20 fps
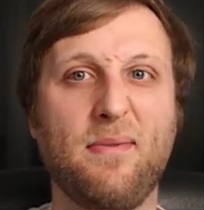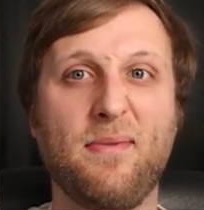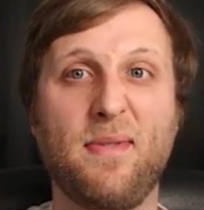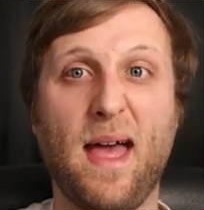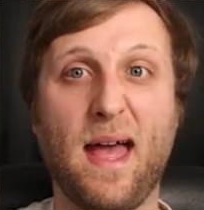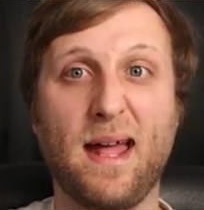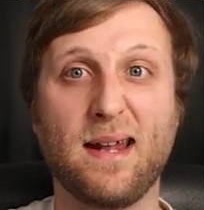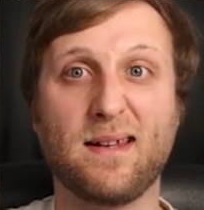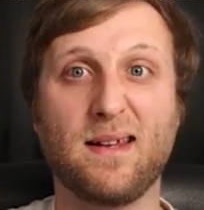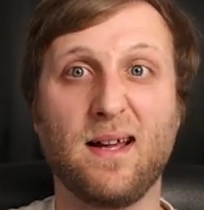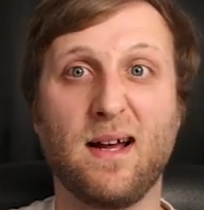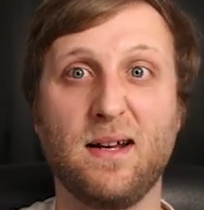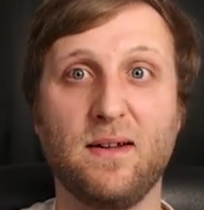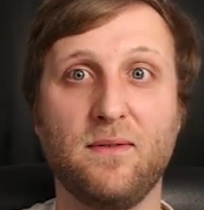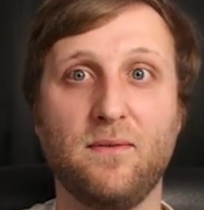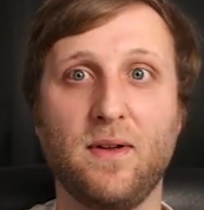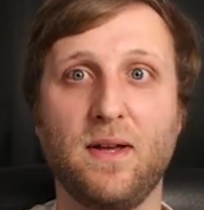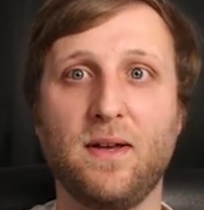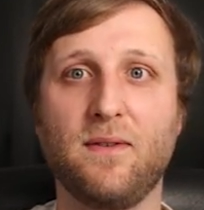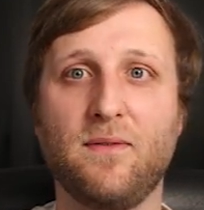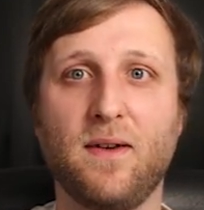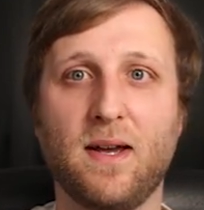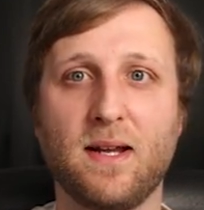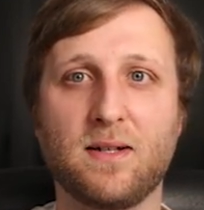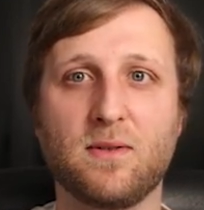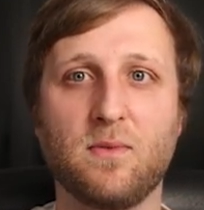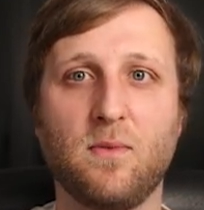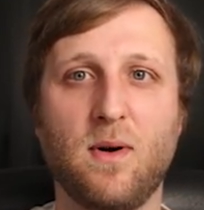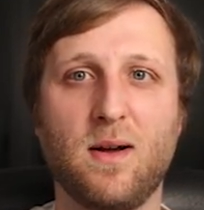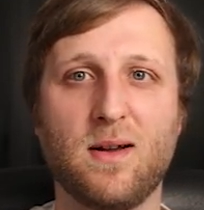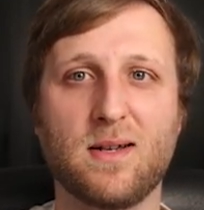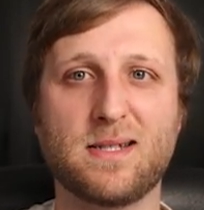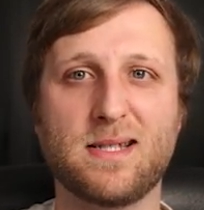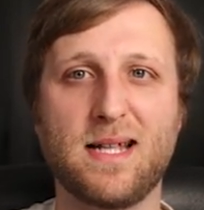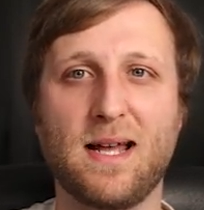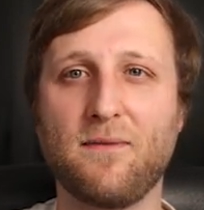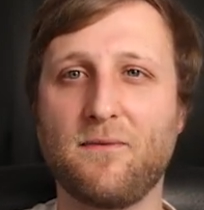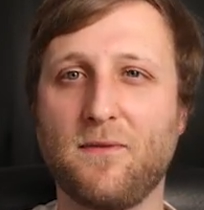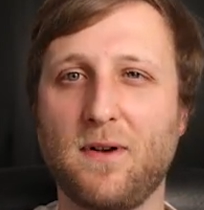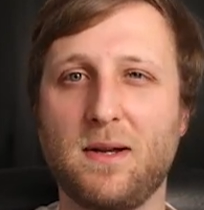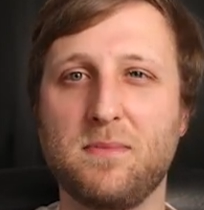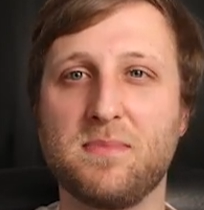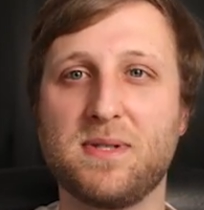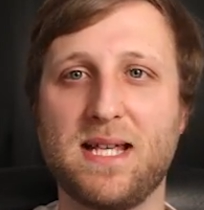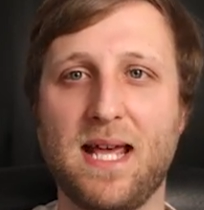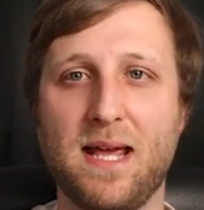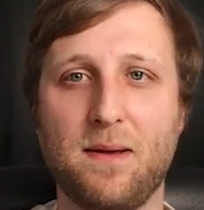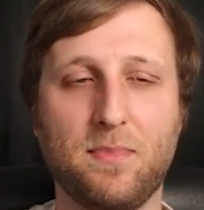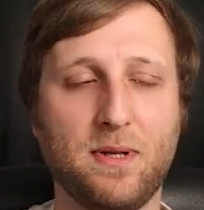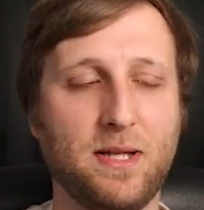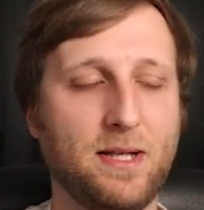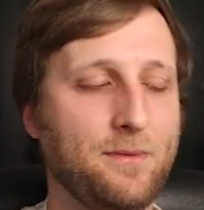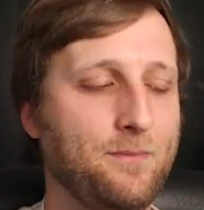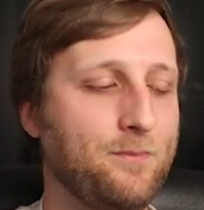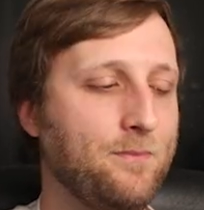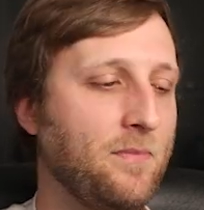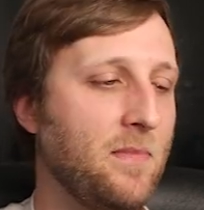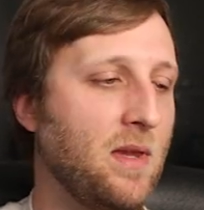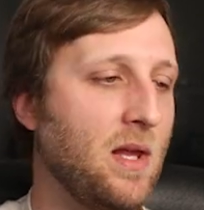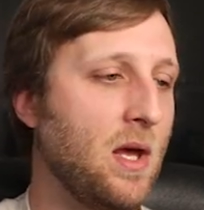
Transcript: that kind of effect works, that frame sampling.